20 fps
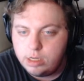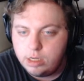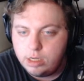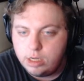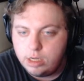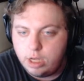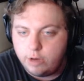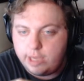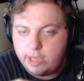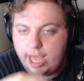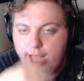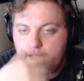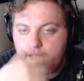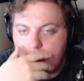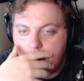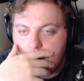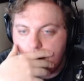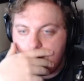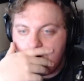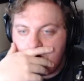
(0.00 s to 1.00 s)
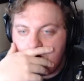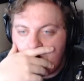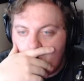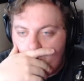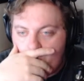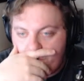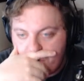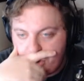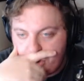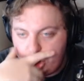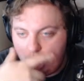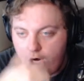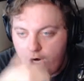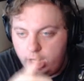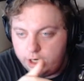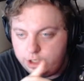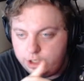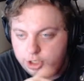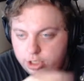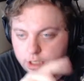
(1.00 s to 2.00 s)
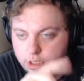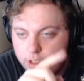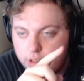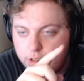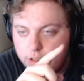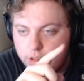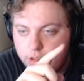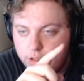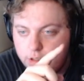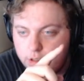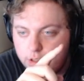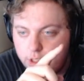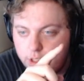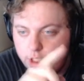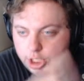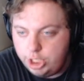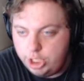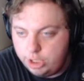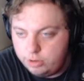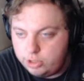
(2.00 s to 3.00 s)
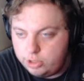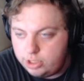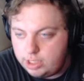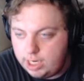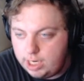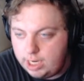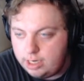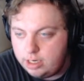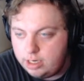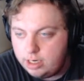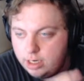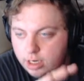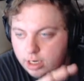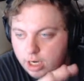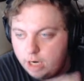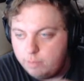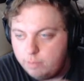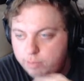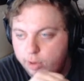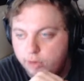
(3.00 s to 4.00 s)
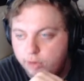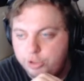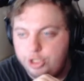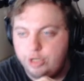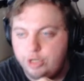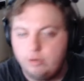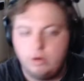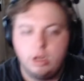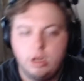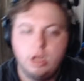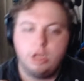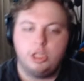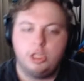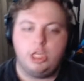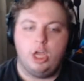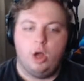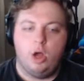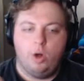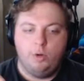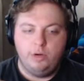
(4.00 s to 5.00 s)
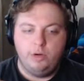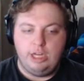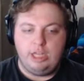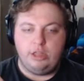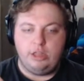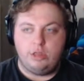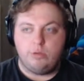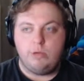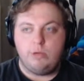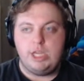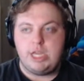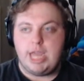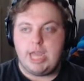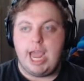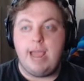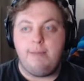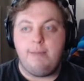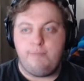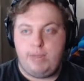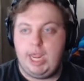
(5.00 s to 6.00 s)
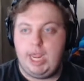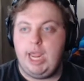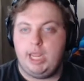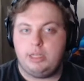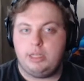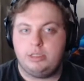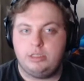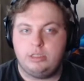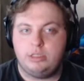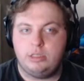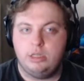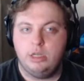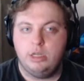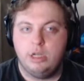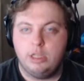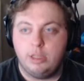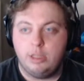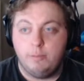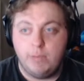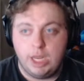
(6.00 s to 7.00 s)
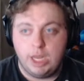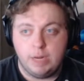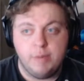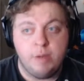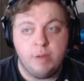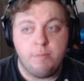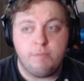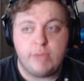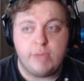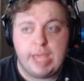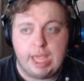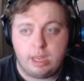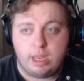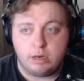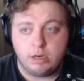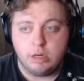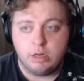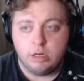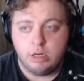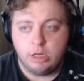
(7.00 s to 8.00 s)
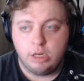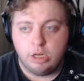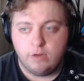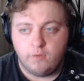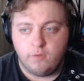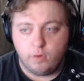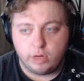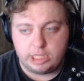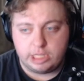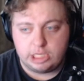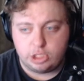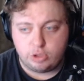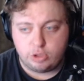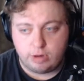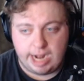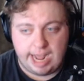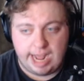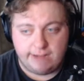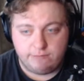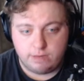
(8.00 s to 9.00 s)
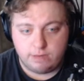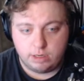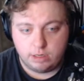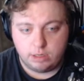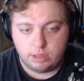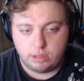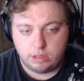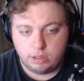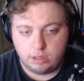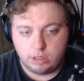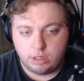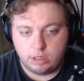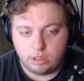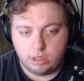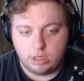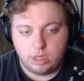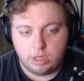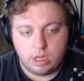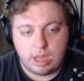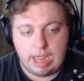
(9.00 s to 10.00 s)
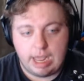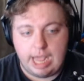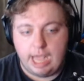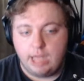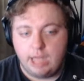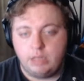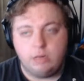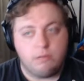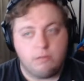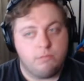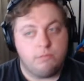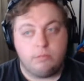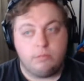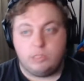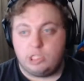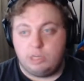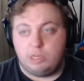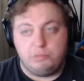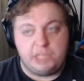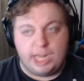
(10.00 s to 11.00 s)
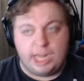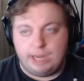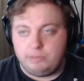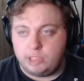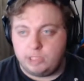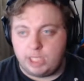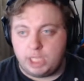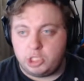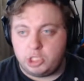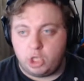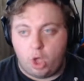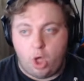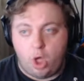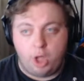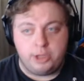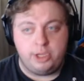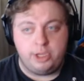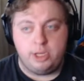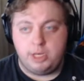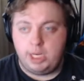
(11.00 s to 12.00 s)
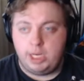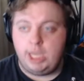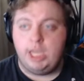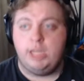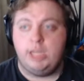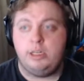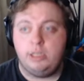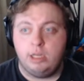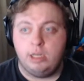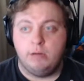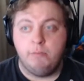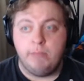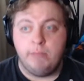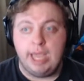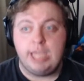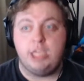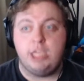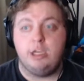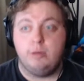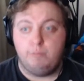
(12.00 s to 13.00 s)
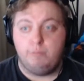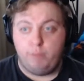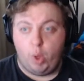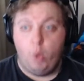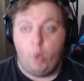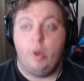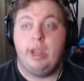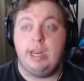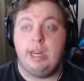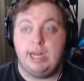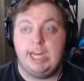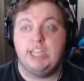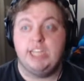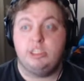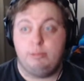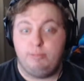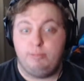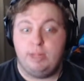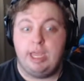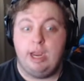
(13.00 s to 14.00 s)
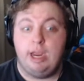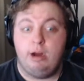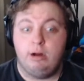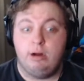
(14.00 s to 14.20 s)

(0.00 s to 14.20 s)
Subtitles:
Okay. Overcharged. Houston. And Pro2. The only 3K picks. The minimum bid for this draft. And sometimes that's all you need to make your point as a player.